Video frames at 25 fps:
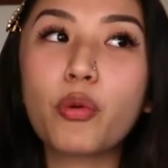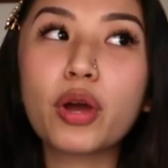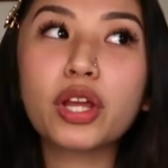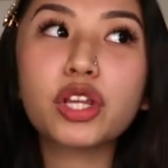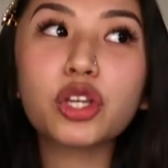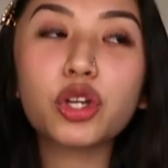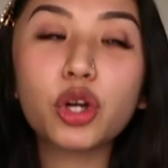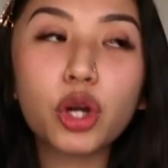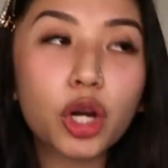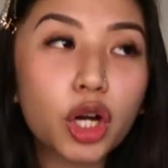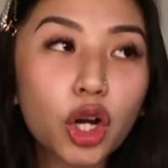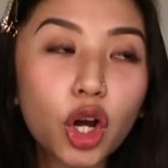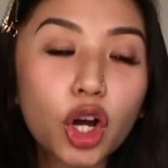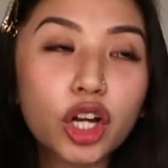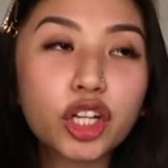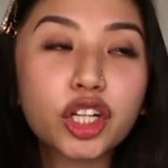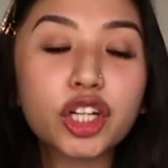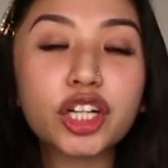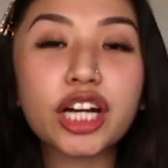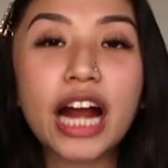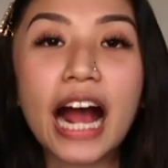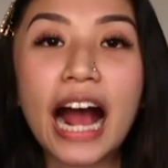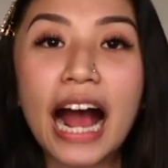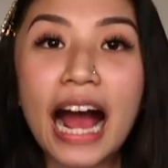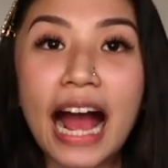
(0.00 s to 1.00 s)
when you're on
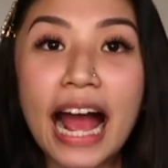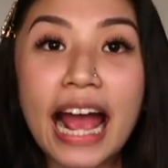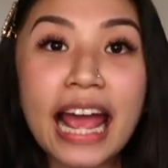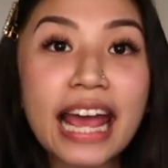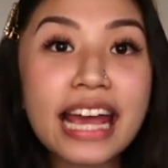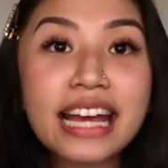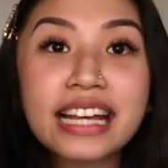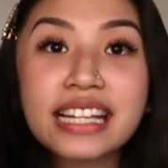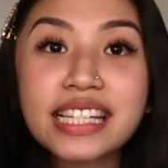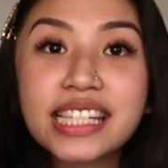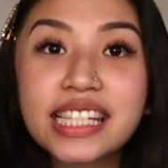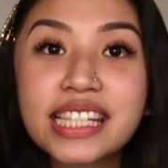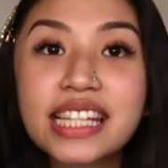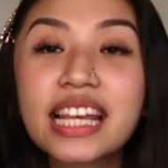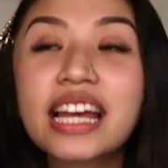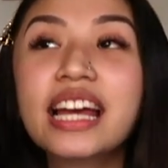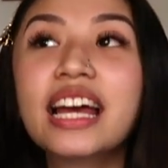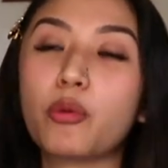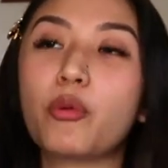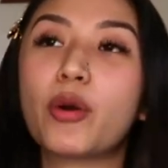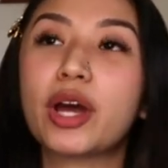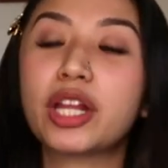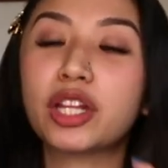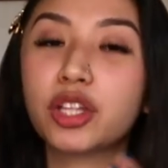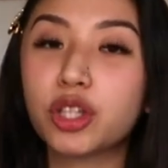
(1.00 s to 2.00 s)
your highs,
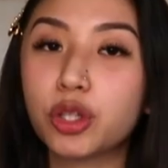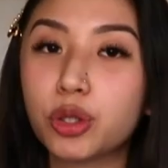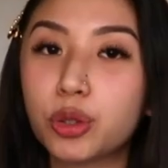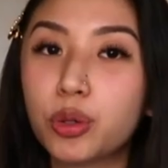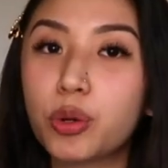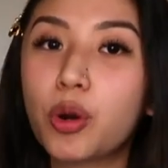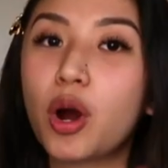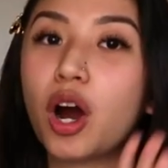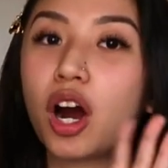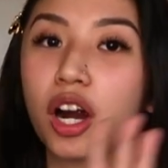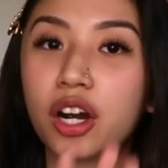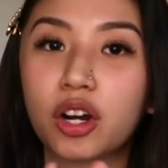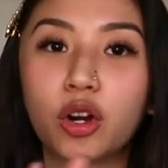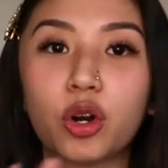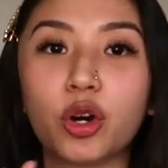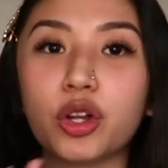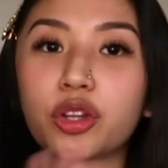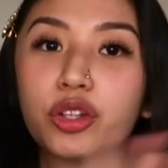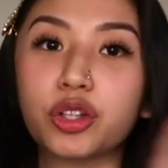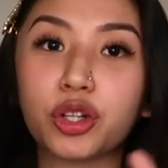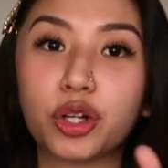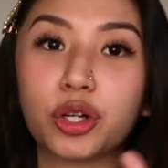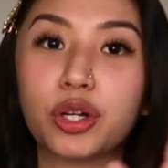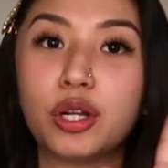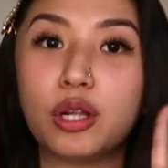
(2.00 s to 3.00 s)
when you are
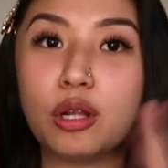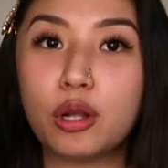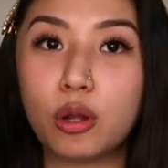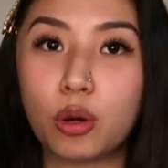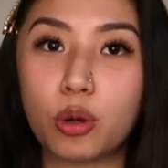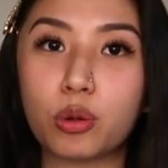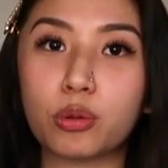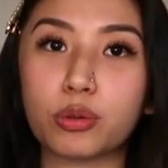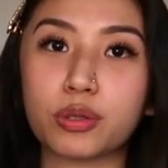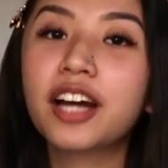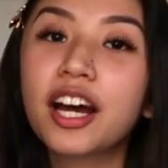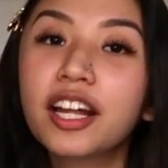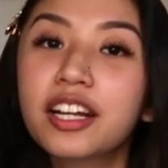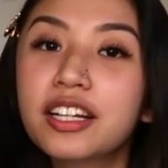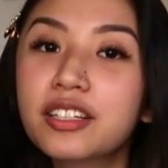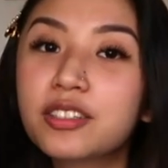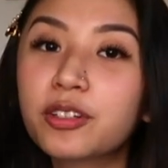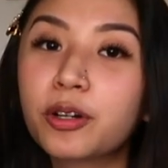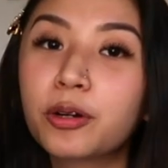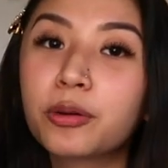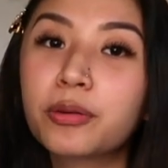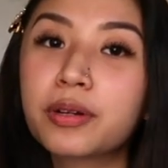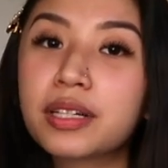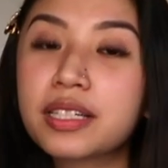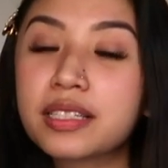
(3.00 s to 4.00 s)
on your low, God is
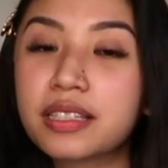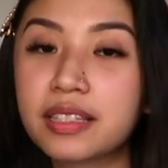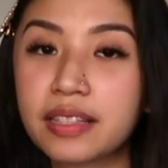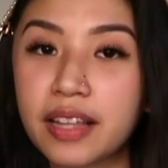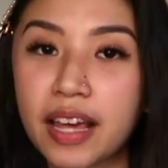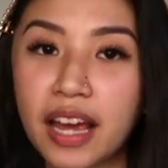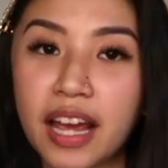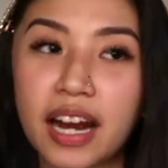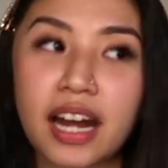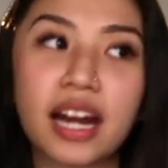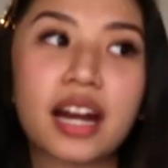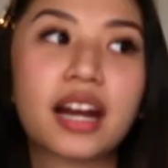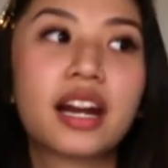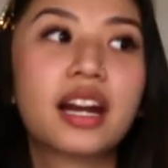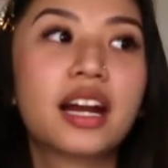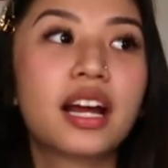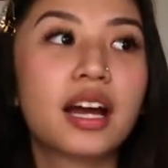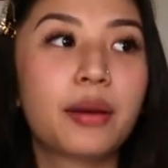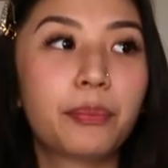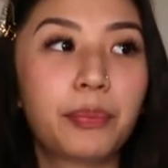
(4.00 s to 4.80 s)
always there.